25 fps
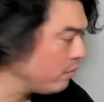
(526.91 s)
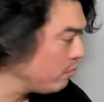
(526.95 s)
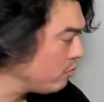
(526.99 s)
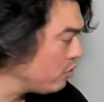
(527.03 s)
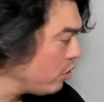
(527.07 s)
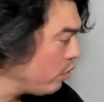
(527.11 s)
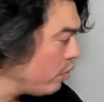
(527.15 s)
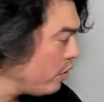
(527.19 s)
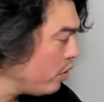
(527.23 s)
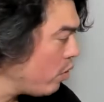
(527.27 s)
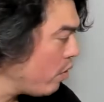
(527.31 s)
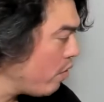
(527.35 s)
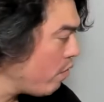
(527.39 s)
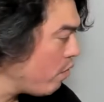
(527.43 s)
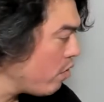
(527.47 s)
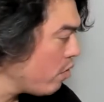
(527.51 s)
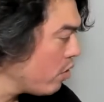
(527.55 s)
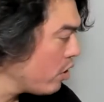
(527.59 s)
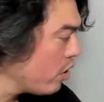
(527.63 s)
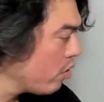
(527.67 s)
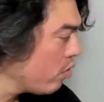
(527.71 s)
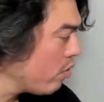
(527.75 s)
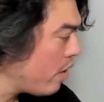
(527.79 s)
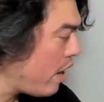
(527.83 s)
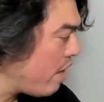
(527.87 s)
So we know if we were to
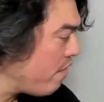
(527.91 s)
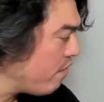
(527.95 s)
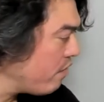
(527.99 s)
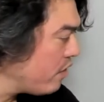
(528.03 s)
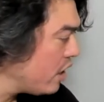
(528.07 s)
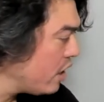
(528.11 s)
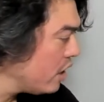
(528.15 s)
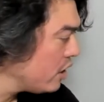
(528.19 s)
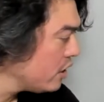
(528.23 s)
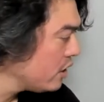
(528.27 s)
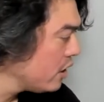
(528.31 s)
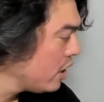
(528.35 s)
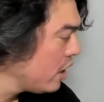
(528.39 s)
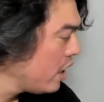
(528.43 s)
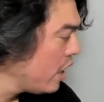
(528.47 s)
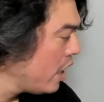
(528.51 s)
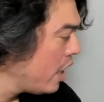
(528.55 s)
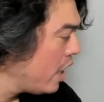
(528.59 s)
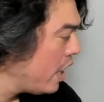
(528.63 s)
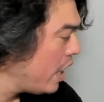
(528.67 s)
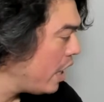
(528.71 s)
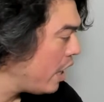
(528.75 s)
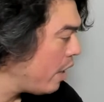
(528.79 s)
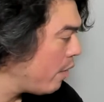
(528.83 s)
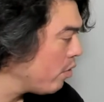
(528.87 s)
graph this,
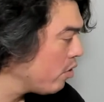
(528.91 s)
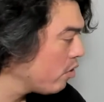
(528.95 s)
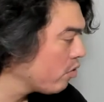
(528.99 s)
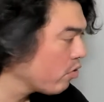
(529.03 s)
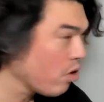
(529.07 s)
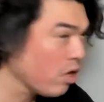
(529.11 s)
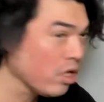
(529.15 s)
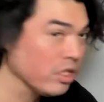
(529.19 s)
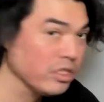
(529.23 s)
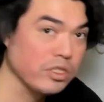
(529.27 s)
it would cross